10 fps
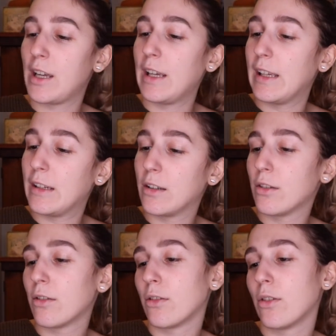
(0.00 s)
in
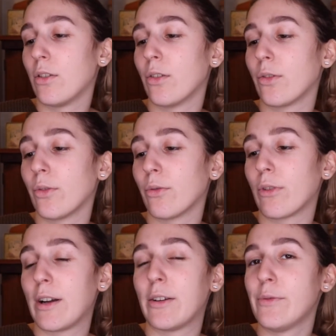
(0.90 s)

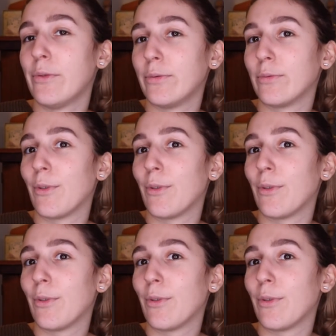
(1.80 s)
Rev.